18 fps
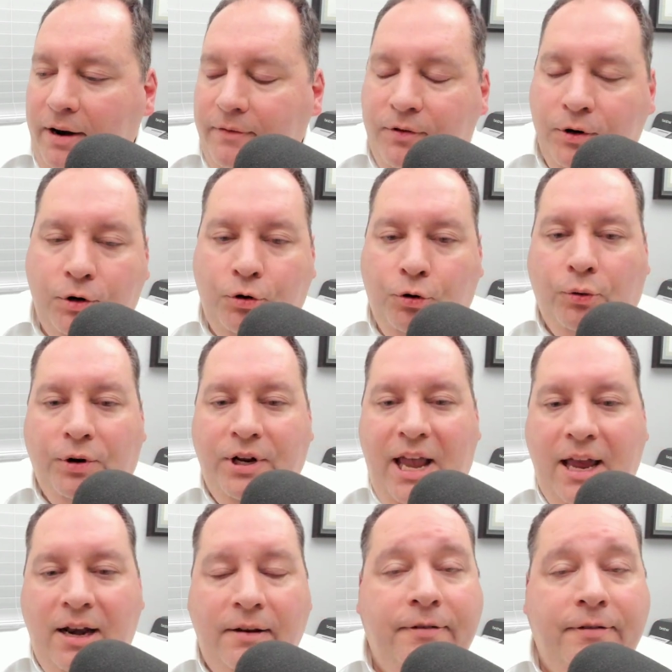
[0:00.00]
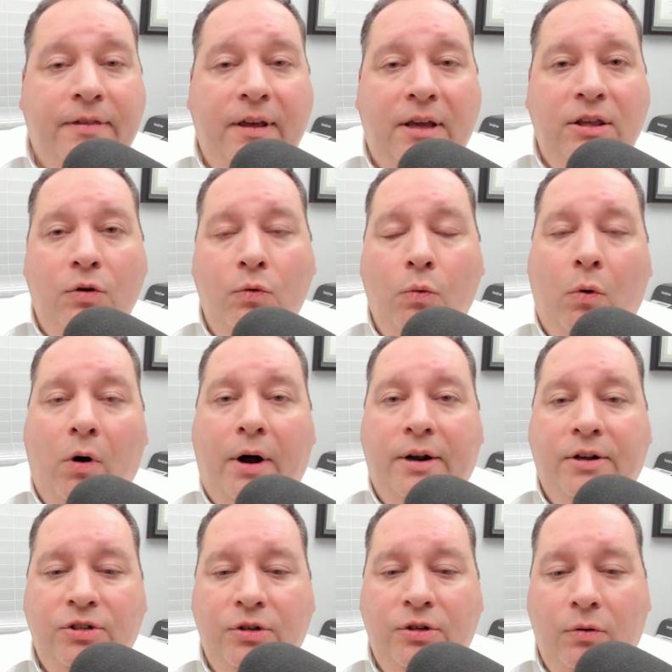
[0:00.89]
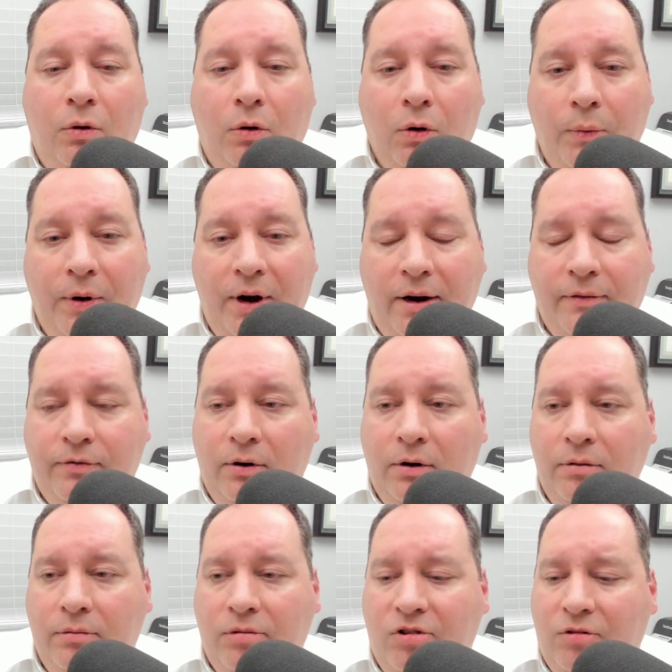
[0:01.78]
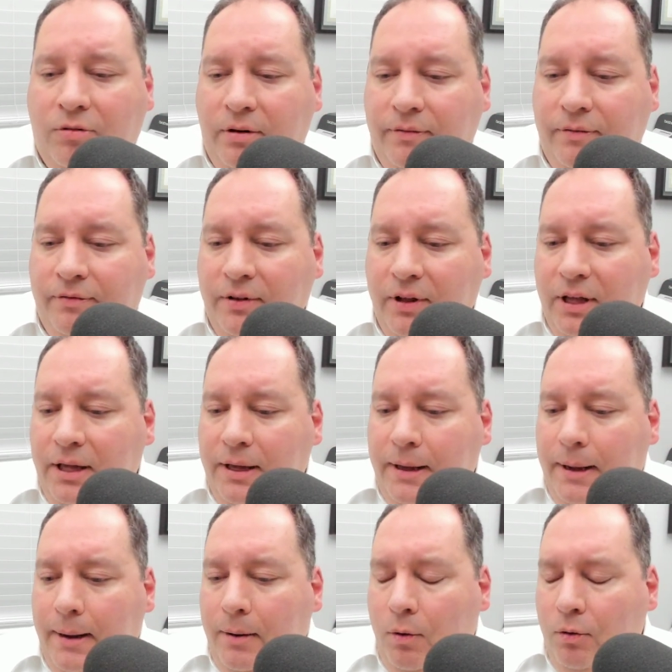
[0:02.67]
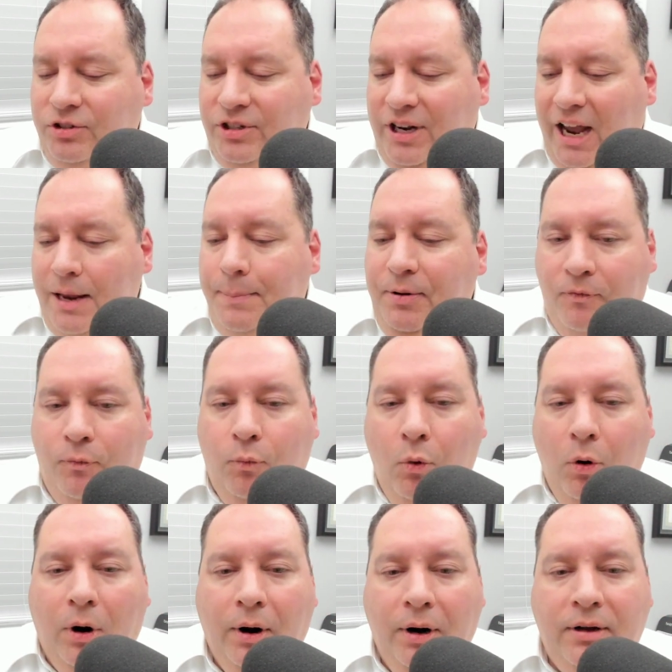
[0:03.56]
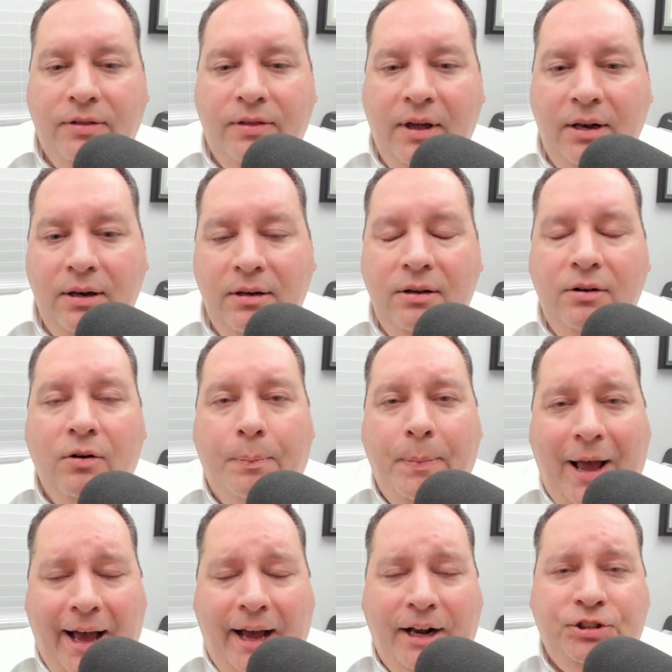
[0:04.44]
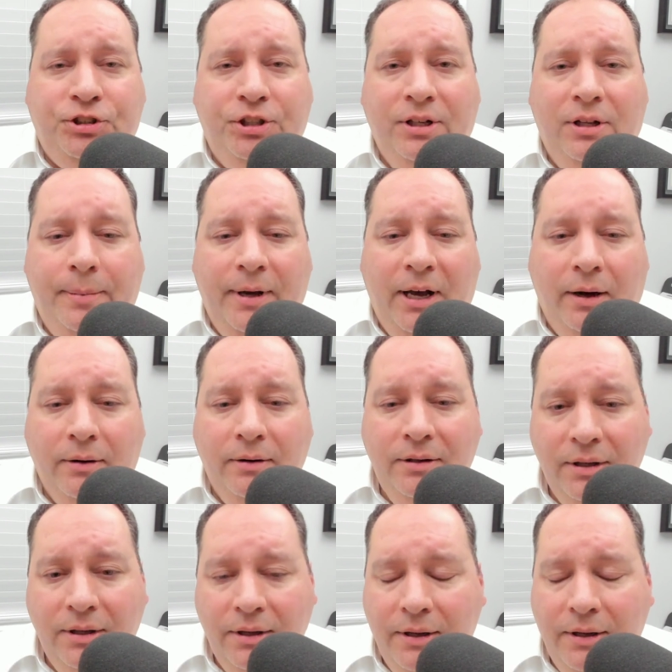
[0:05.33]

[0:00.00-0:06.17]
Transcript: creative thing you want to do, or whatever sort of type of work that you're passionate about,